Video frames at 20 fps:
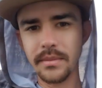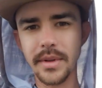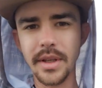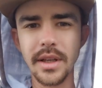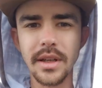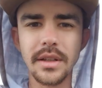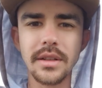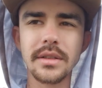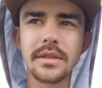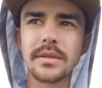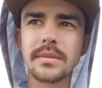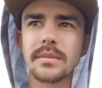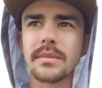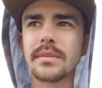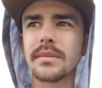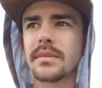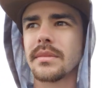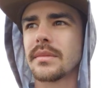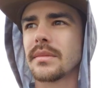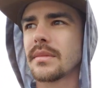Yeah,
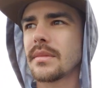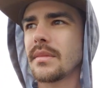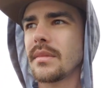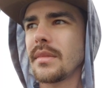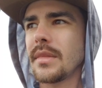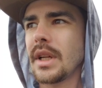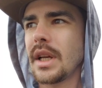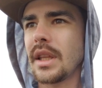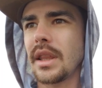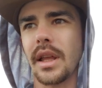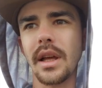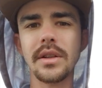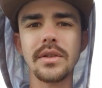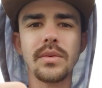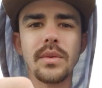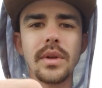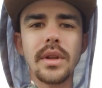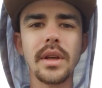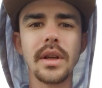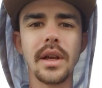that's
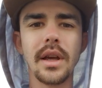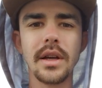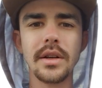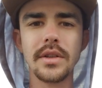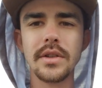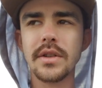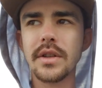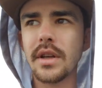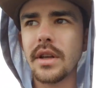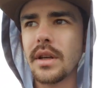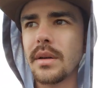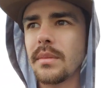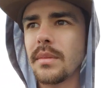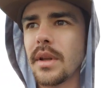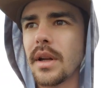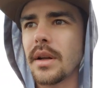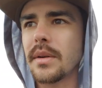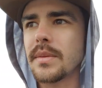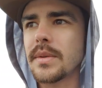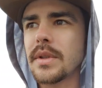one that catches them.
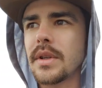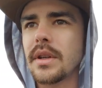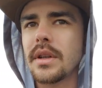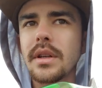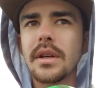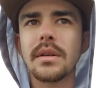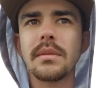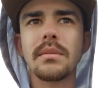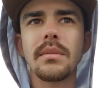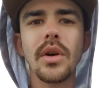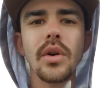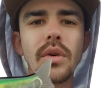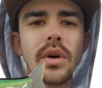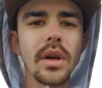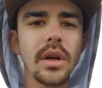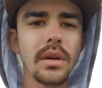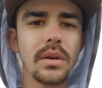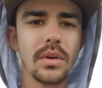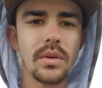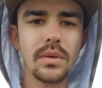And I was thinking,
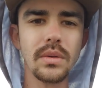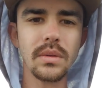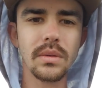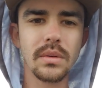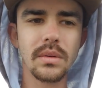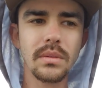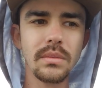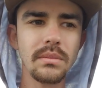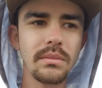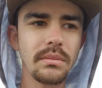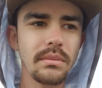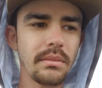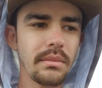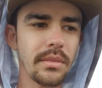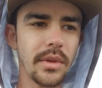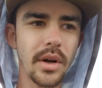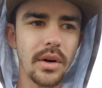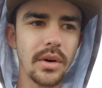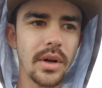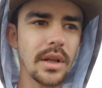okay, cool,
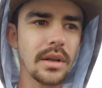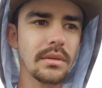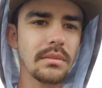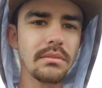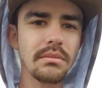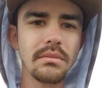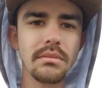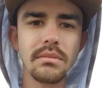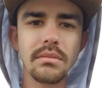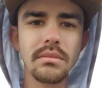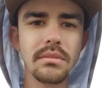they're eating.